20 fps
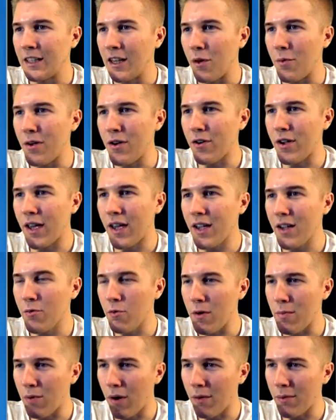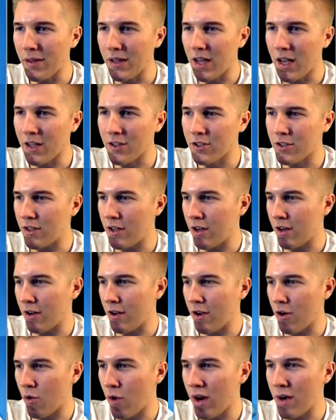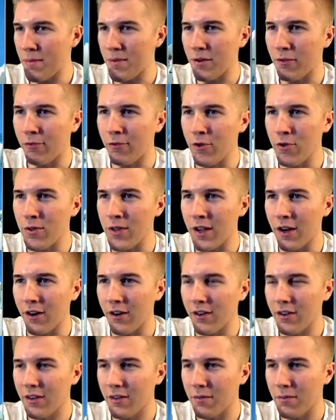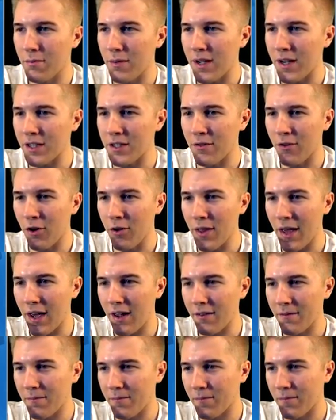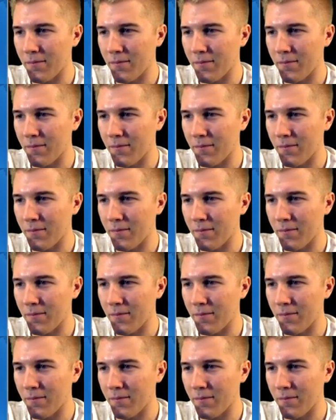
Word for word: Are we okay? We probably lost a, a, quite a bit of food there because of all that.